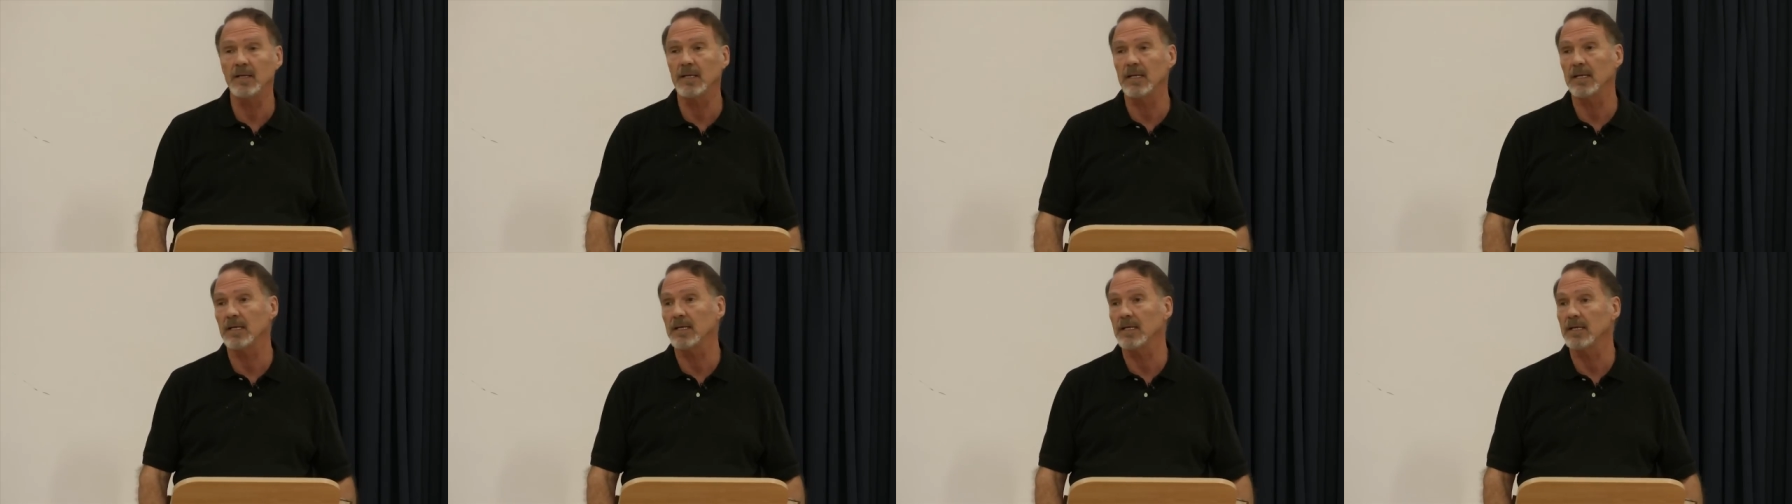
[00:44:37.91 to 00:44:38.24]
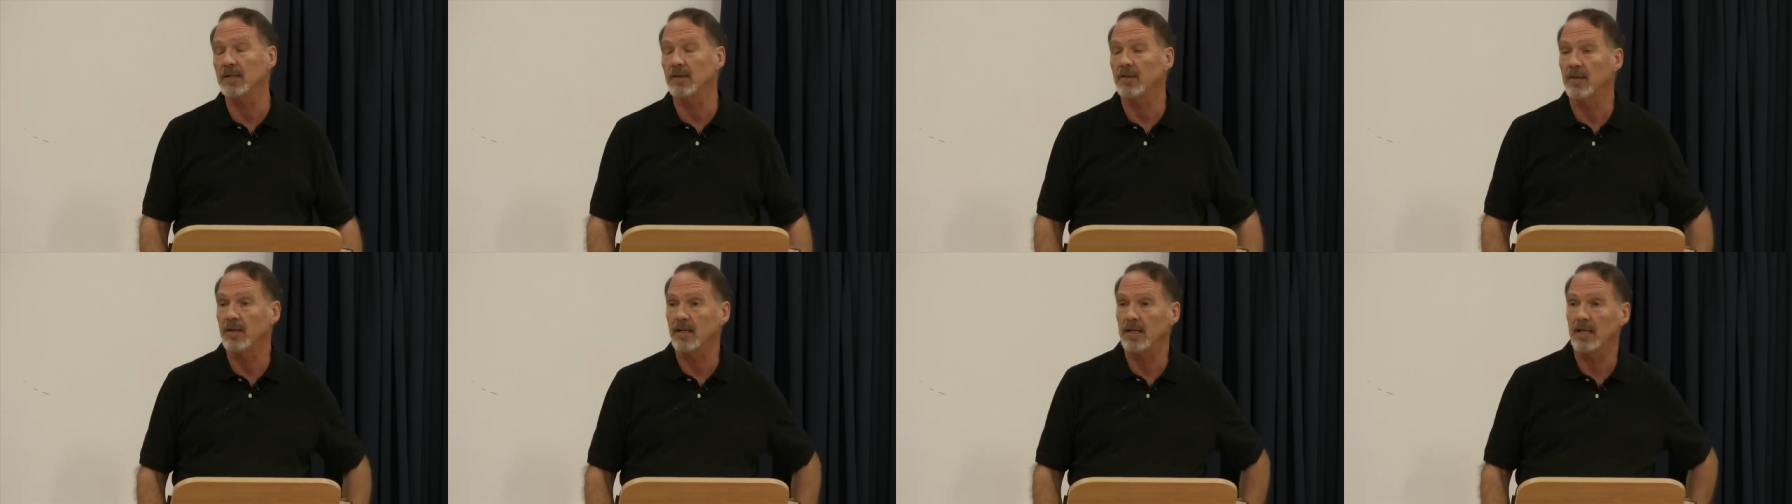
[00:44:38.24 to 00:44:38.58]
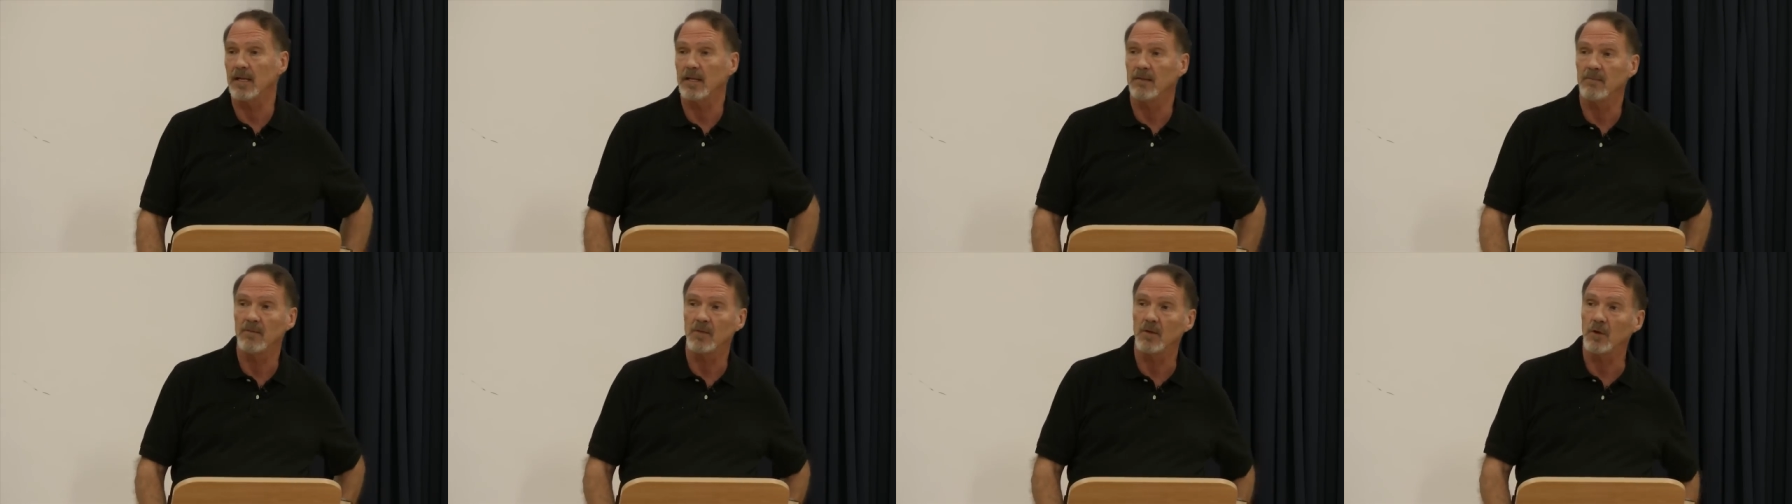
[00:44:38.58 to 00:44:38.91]

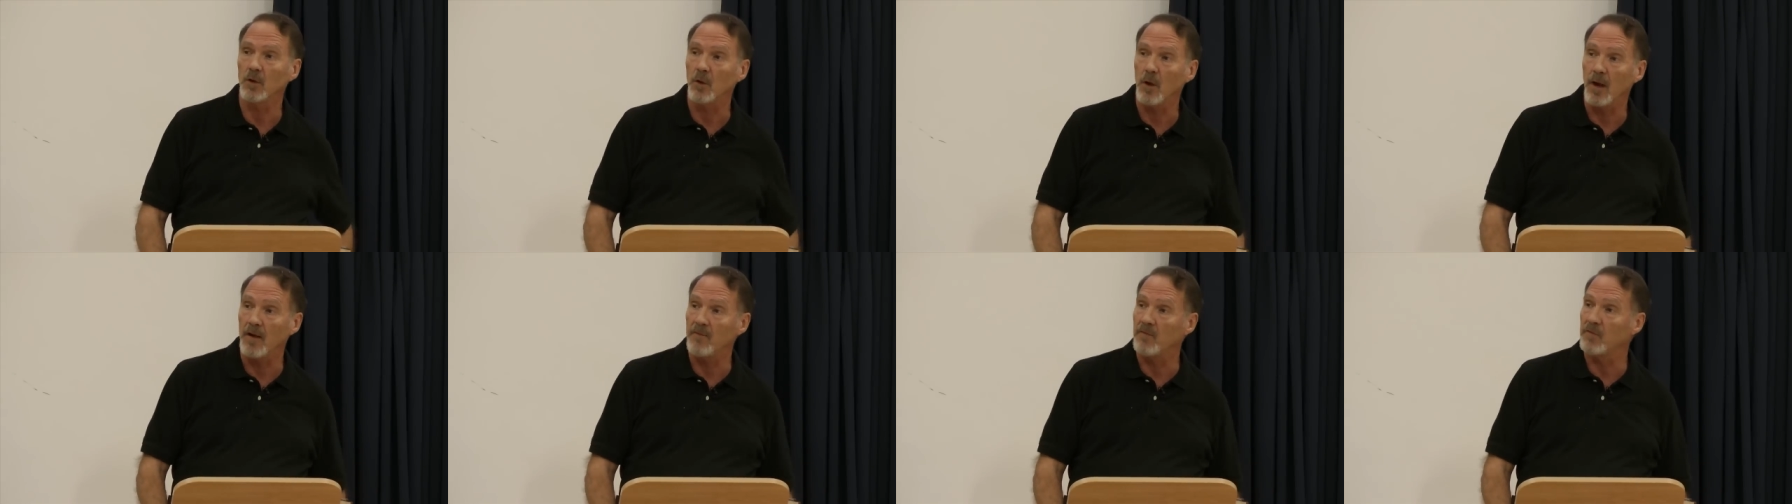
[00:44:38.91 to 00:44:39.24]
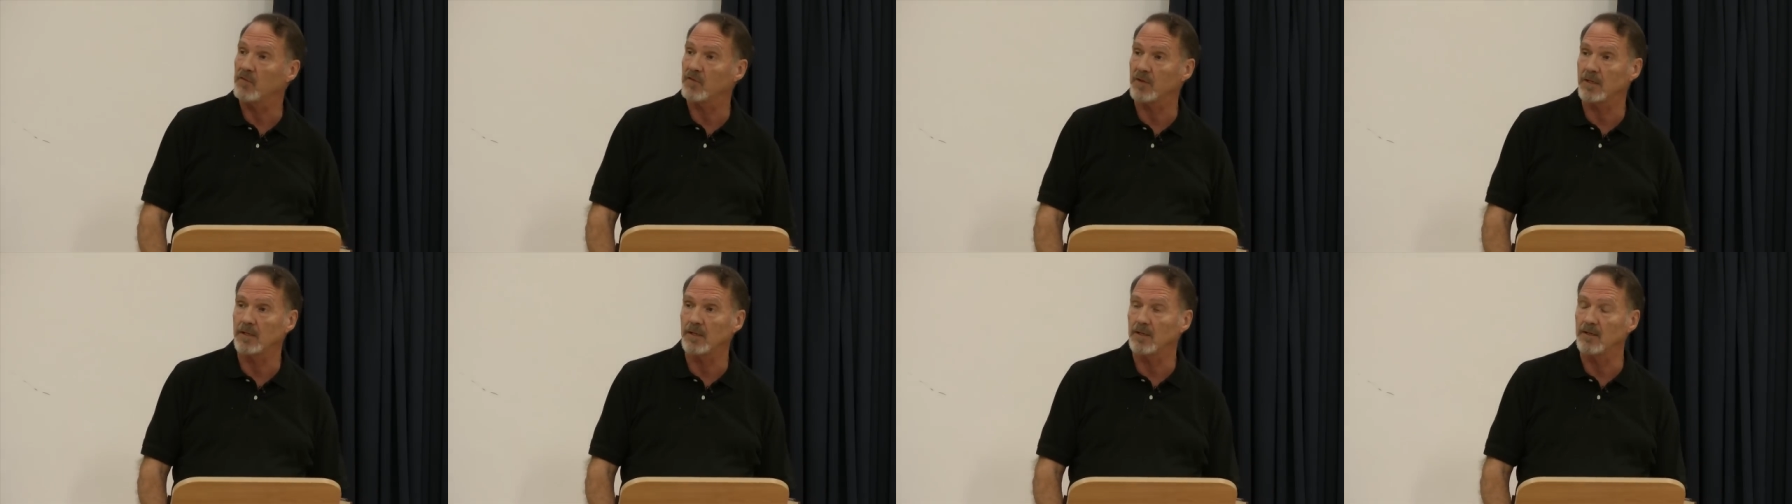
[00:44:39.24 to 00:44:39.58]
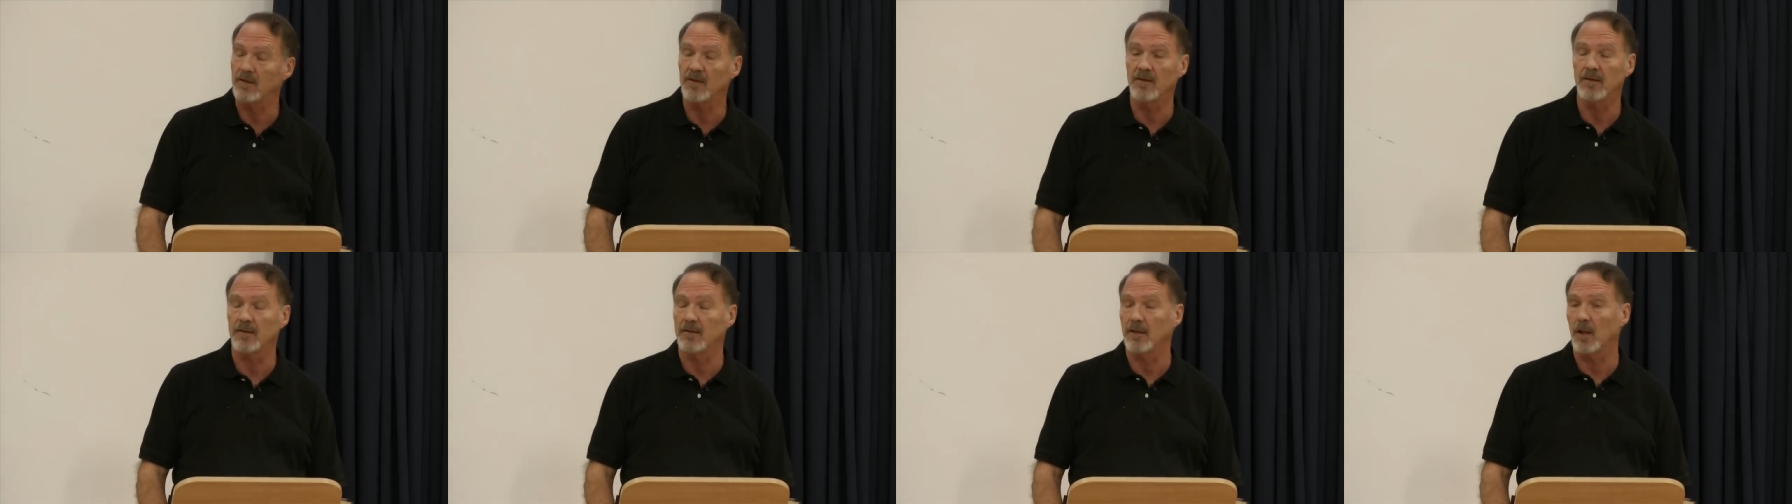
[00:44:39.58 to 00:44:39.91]
and you know, I've
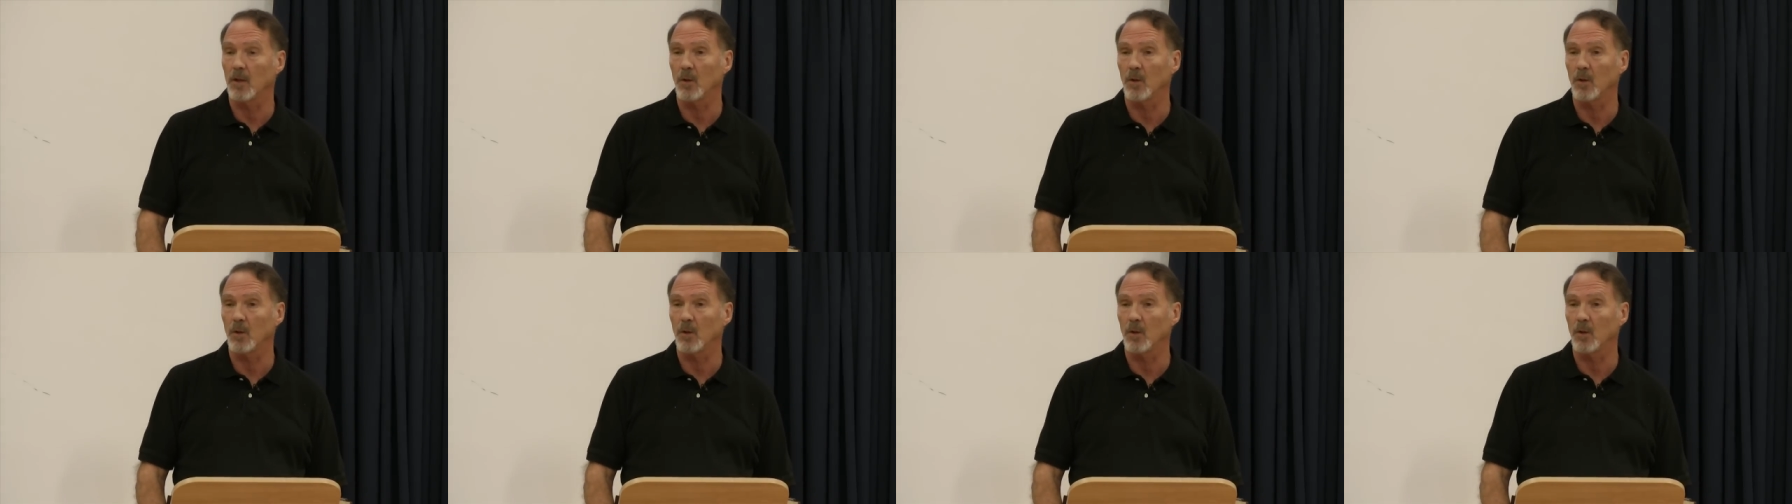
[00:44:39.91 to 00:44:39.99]
seen the